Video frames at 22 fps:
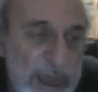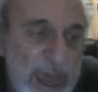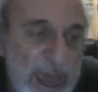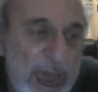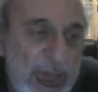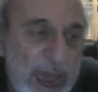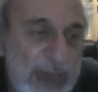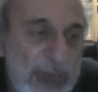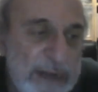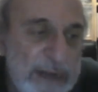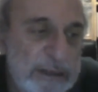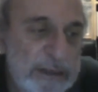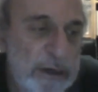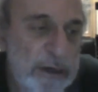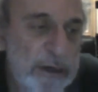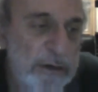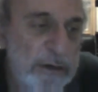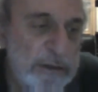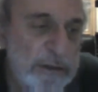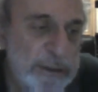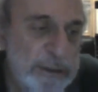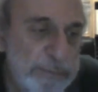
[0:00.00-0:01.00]
and it
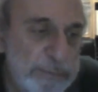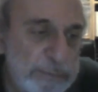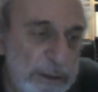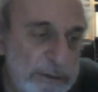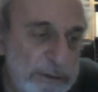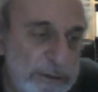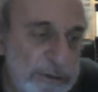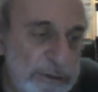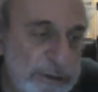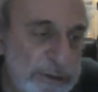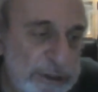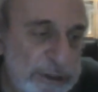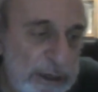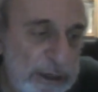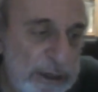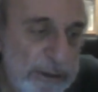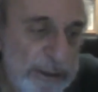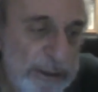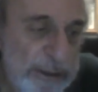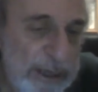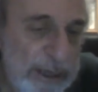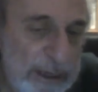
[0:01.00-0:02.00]
corresponds
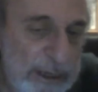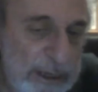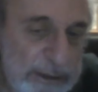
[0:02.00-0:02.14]
on the